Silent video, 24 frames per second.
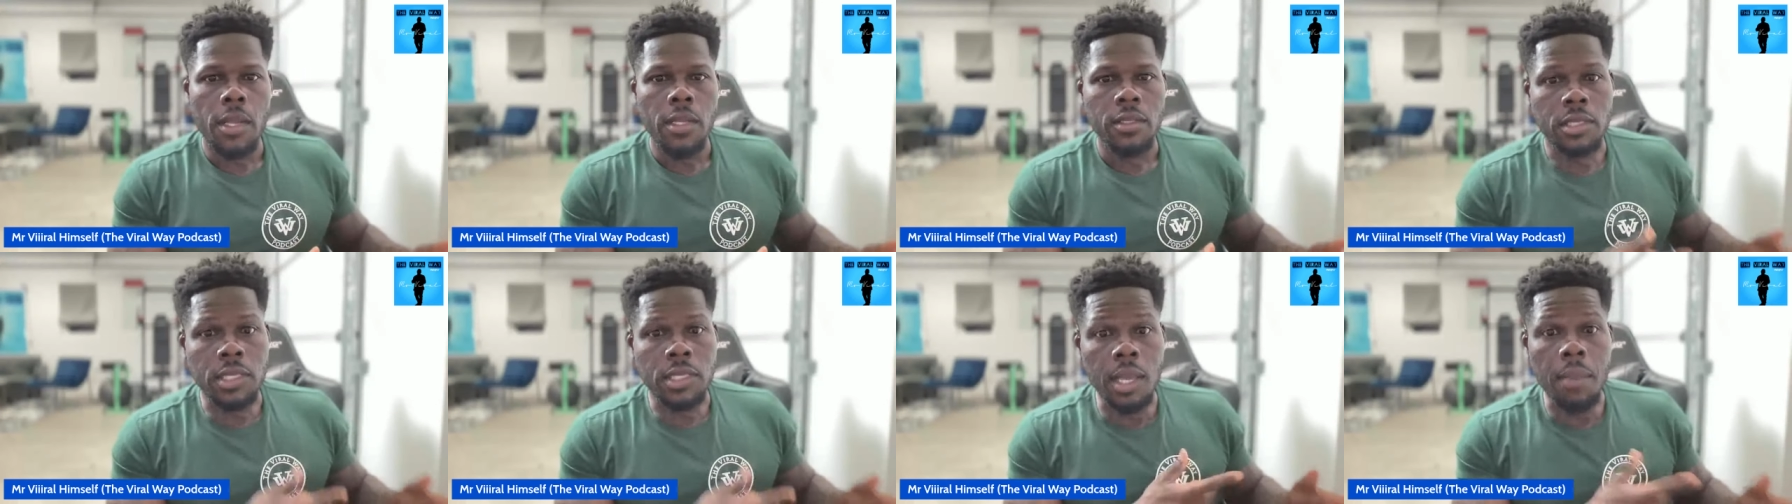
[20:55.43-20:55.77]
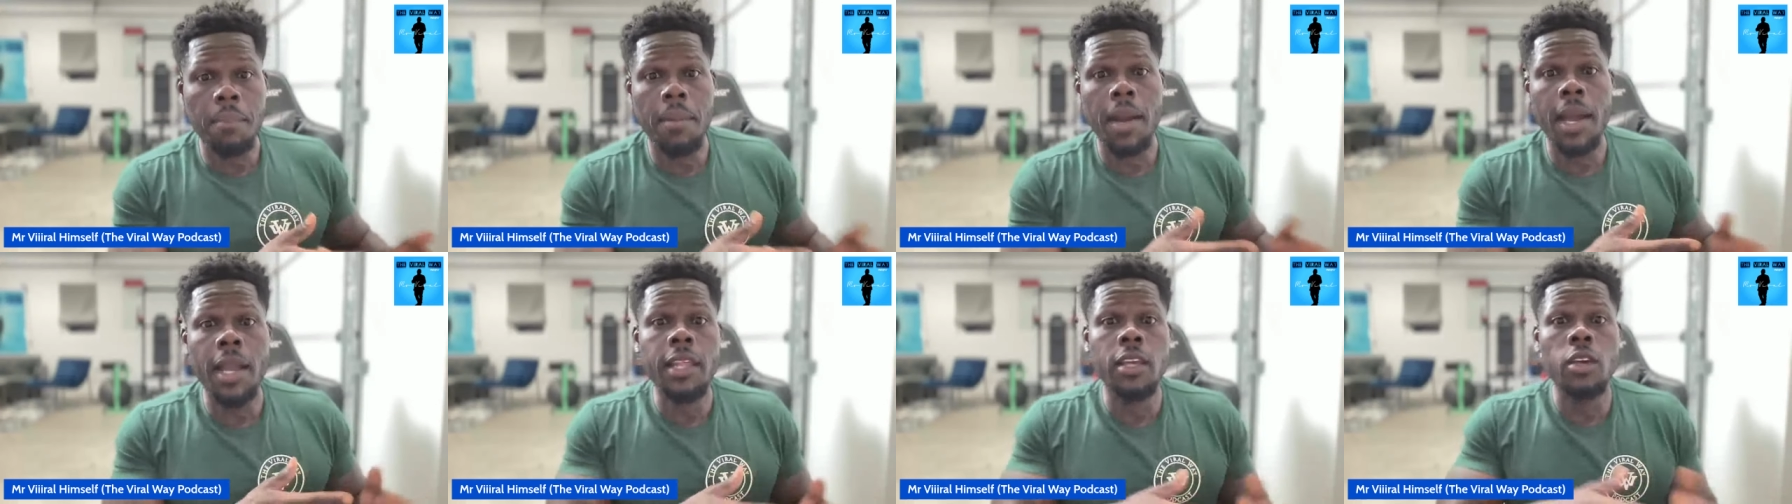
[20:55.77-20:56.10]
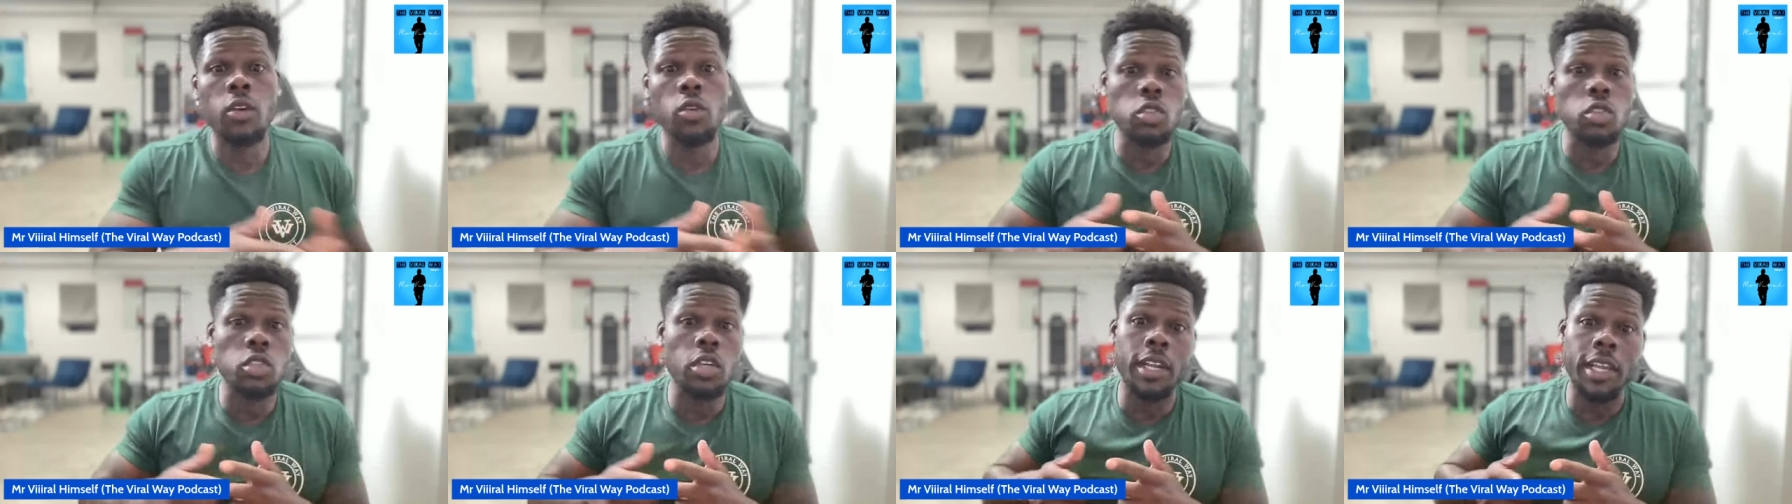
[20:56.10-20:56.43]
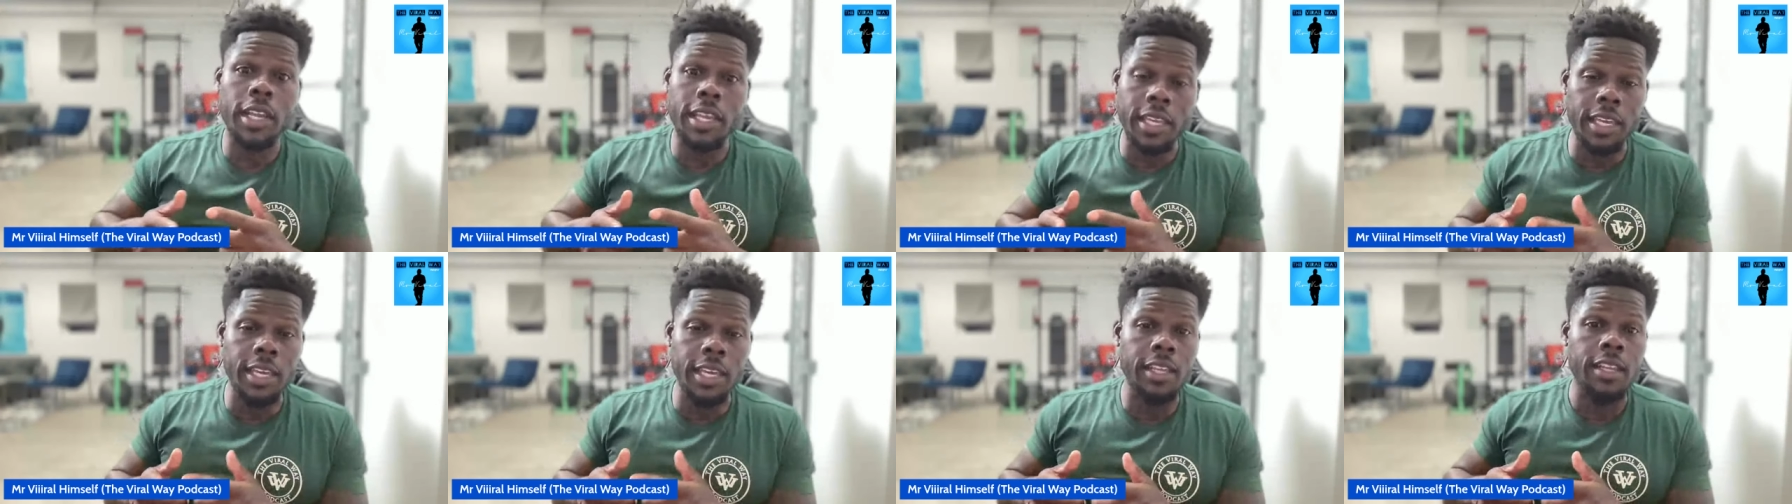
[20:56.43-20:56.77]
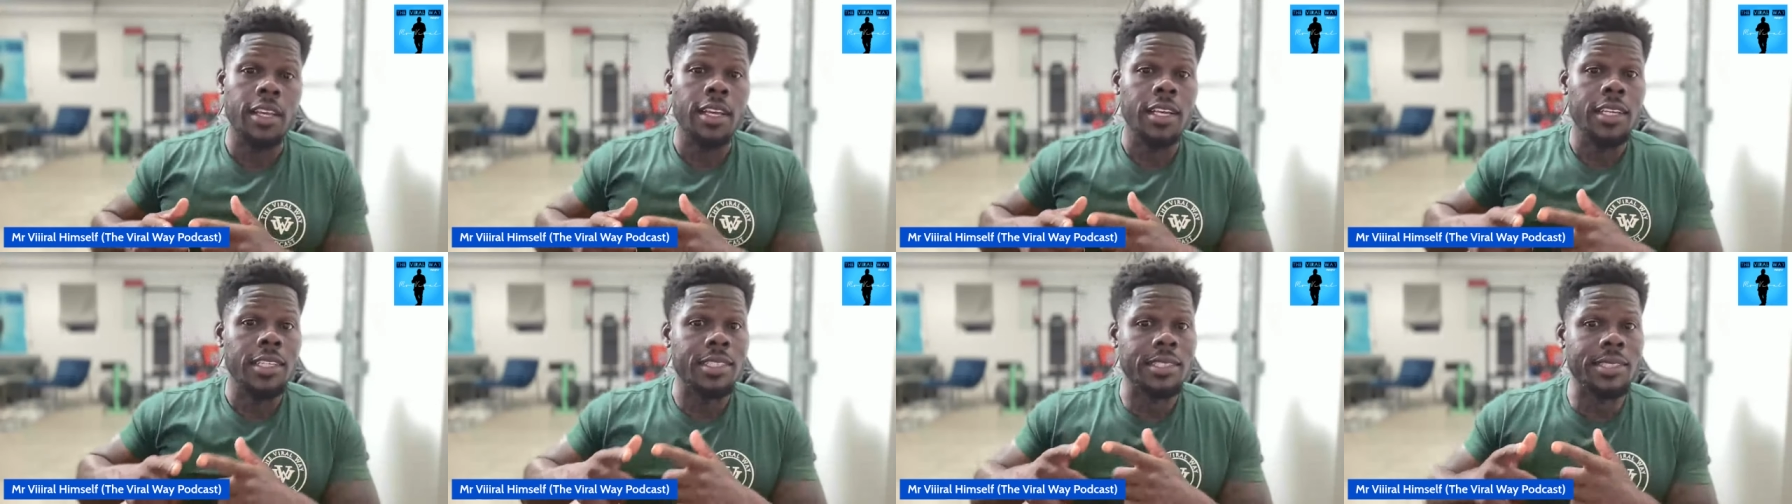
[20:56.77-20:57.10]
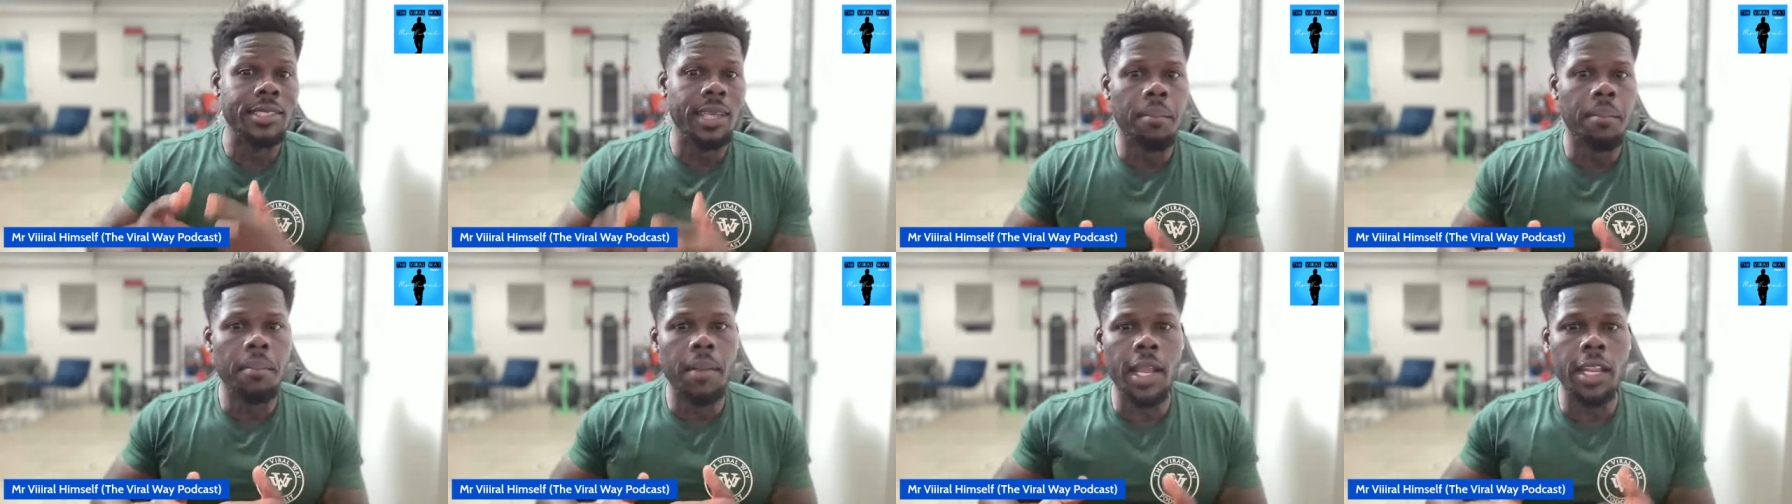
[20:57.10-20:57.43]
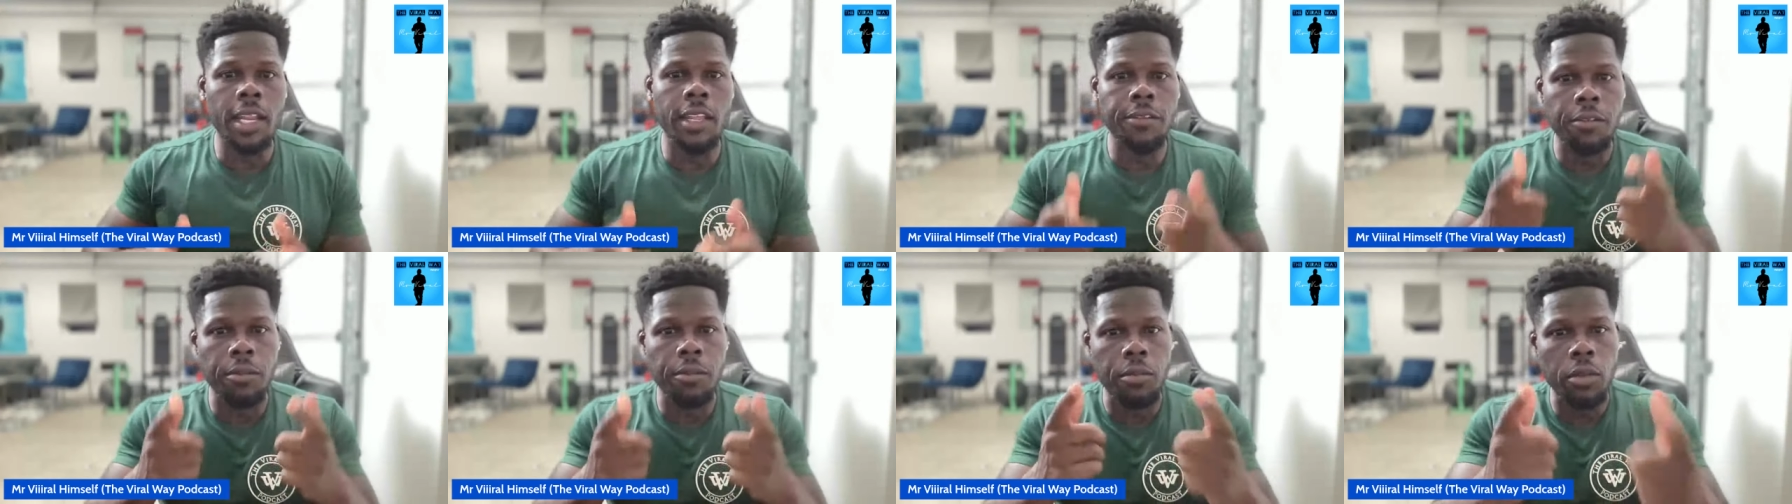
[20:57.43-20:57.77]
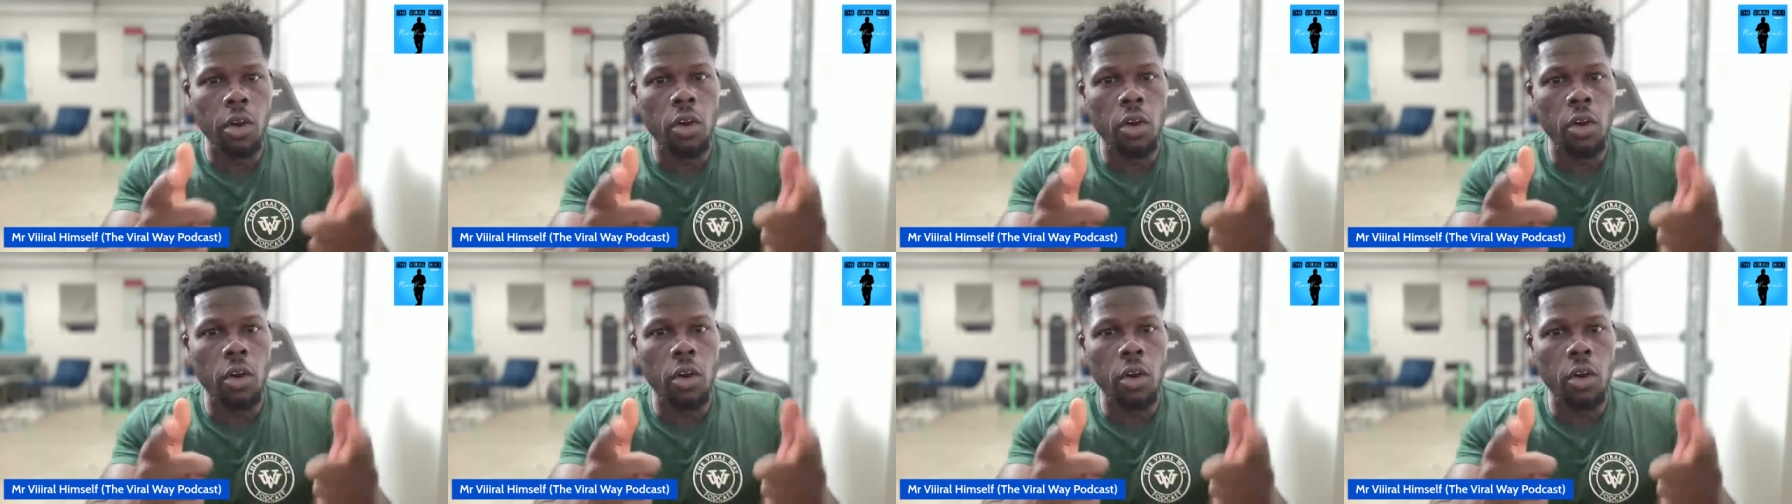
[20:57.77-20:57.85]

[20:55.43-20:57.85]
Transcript: Somebody who's going to get somebody from